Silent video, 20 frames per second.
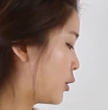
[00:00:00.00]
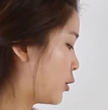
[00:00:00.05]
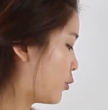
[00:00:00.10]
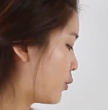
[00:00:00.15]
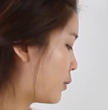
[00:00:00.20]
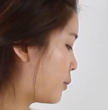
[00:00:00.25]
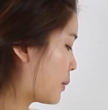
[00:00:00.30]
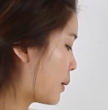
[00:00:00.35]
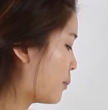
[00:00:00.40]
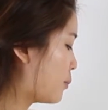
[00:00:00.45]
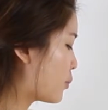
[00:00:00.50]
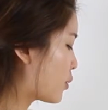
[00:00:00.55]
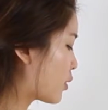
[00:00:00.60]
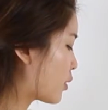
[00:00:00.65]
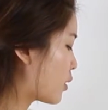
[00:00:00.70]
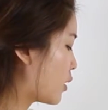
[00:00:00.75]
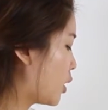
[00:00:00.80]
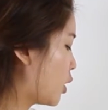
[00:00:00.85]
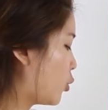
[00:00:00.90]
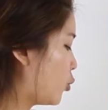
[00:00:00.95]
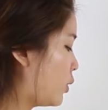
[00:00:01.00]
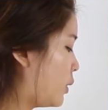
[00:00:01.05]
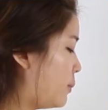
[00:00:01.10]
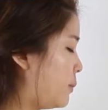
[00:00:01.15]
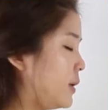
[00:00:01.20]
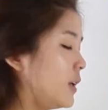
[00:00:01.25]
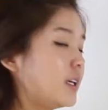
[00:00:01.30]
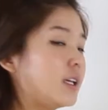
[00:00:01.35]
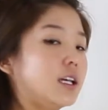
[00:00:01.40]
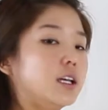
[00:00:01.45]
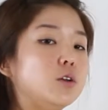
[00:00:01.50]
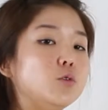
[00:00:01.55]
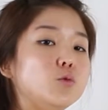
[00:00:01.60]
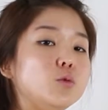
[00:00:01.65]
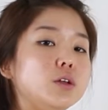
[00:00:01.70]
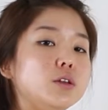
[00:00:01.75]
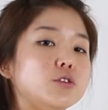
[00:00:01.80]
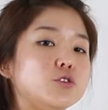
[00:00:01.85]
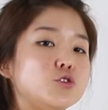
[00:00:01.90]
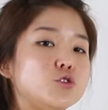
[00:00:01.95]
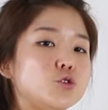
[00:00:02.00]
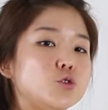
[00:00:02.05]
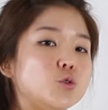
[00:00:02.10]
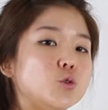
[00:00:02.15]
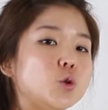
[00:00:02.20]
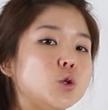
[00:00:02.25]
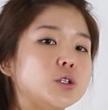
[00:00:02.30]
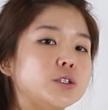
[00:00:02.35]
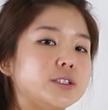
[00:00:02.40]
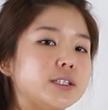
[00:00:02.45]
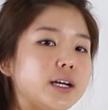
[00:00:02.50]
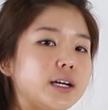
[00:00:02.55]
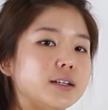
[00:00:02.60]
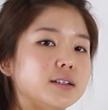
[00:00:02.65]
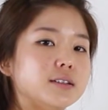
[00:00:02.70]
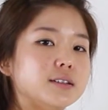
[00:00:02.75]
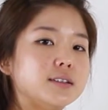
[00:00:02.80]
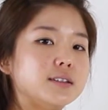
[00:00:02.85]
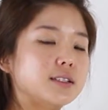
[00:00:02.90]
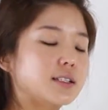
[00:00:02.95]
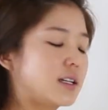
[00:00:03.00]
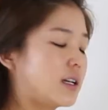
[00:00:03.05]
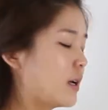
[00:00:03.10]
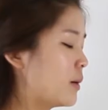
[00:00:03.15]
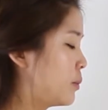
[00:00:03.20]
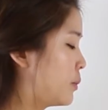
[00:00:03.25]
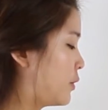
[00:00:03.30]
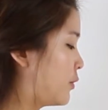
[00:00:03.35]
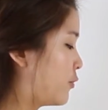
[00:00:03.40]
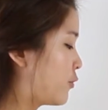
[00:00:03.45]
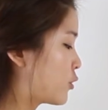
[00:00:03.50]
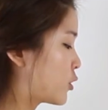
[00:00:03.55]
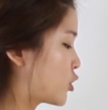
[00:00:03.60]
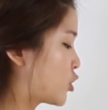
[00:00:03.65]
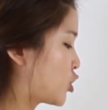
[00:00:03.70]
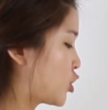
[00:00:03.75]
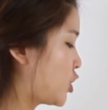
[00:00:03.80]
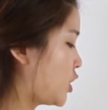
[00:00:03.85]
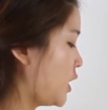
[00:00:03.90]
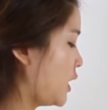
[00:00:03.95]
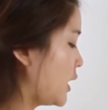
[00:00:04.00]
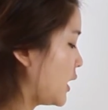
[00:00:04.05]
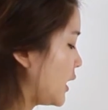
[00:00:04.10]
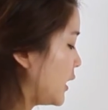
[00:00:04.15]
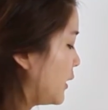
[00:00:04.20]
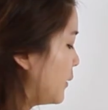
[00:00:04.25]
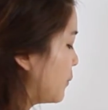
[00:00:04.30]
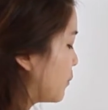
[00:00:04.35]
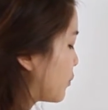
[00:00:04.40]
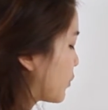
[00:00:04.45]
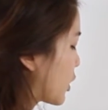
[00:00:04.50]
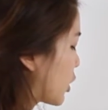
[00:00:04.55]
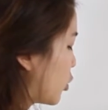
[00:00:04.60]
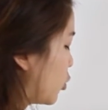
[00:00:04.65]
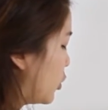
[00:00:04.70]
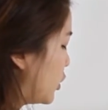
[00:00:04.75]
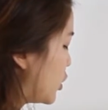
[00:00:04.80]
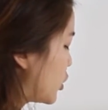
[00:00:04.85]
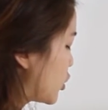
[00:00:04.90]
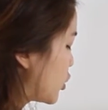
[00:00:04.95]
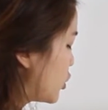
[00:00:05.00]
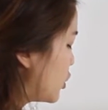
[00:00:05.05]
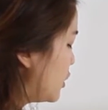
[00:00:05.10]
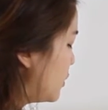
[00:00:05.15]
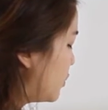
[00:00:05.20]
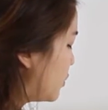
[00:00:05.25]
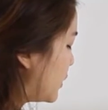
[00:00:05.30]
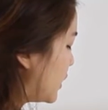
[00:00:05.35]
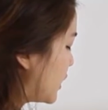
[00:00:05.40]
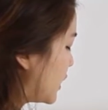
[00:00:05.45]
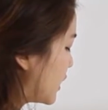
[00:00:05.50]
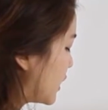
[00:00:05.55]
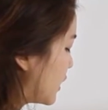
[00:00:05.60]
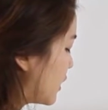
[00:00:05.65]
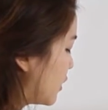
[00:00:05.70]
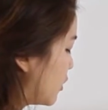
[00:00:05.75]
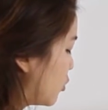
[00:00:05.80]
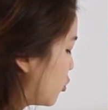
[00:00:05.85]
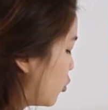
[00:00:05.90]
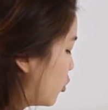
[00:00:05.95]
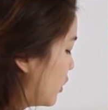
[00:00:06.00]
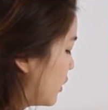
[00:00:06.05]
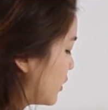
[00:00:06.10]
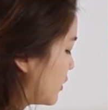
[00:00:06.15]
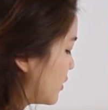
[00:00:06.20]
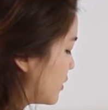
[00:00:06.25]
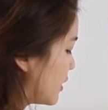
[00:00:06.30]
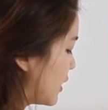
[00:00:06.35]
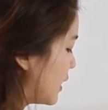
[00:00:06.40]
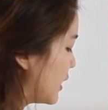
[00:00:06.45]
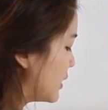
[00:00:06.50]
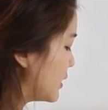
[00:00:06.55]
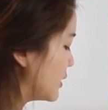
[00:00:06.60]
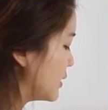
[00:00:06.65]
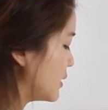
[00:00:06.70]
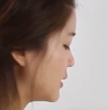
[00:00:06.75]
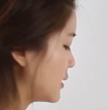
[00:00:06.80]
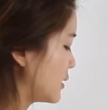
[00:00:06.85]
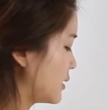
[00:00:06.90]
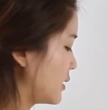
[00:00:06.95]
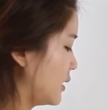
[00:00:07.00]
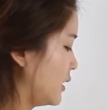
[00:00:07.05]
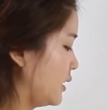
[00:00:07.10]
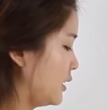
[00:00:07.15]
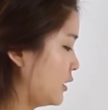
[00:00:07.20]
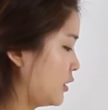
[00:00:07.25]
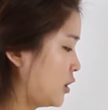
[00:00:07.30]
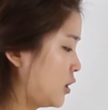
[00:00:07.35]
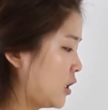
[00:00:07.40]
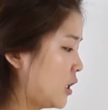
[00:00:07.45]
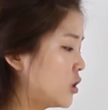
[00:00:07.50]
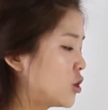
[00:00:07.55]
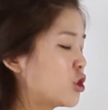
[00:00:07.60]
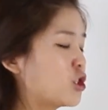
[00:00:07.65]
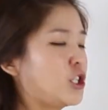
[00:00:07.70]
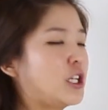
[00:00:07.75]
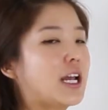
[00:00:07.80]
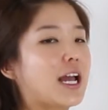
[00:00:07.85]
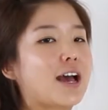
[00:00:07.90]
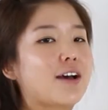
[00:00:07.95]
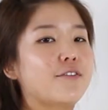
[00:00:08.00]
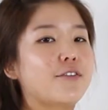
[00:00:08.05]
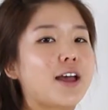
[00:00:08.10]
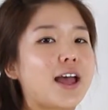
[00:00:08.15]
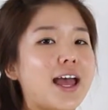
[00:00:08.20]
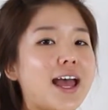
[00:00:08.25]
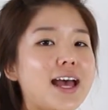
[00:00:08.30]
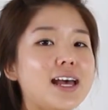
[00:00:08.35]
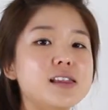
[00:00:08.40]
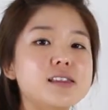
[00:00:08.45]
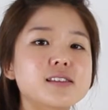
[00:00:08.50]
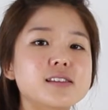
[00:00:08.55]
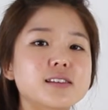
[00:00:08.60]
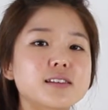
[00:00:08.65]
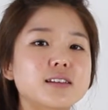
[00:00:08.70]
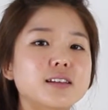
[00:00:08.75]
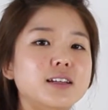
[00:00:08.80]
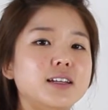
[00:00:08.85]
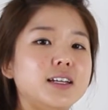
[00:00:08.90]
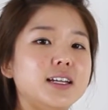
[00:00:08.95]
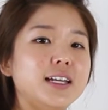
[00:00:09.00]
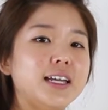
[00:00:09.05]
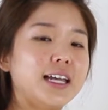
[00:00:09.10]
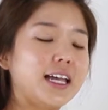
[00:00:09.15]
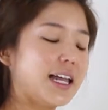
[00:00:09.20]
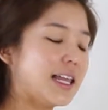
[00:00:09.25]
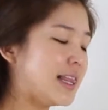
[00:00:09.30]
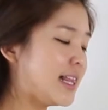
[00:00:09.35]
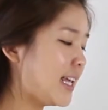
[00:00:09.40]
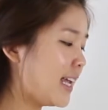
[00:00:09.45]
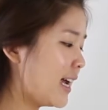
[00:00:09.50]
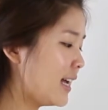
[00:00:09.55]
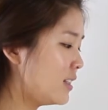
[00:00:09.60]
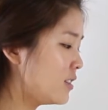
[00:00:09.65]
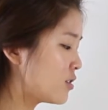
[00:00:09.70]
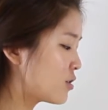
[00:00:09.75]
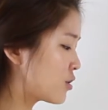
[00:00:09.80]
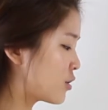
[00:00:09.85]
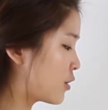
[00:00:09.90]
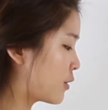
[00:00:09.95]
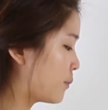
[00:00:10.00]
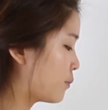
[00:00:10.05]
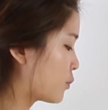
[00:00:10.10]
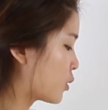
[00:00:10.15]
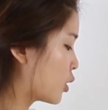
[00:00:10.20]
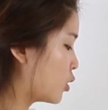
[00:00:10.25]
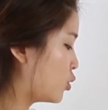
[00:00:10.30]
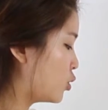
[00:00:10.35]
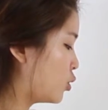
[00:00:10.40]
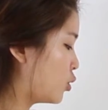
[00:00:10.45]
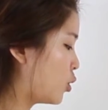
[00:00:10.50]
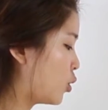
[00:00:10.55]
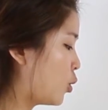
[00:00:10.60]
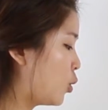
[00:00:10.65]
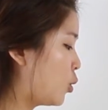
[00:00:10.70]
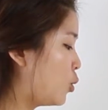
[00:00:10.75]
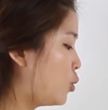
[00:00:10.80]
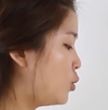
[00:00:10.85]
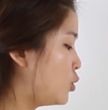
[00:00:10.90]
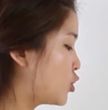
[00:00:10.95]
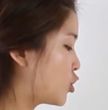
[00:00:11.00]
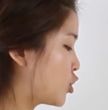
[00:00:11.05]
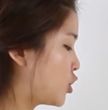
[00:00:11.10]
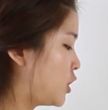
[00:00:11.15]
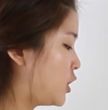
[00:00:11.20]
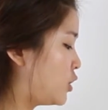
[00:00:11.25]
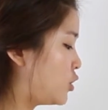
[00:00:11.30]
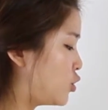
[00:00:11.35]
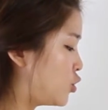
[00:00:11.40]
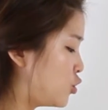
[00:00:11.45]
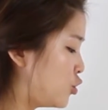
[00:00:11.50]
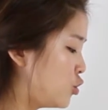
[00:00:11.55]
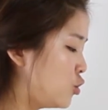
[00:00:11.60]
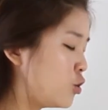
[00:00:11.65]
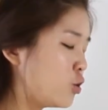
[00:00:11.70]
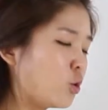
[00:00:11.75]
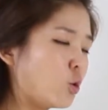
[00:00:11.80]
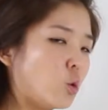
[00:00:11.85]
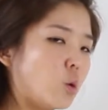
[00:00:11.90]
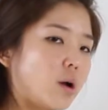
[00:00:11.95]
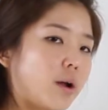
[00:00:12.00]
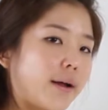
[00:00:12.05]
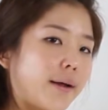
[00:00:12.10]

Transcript: Remember, we begin with do or does. But for she, we should begin with does. Does she have a hat? And the answer, no, she do.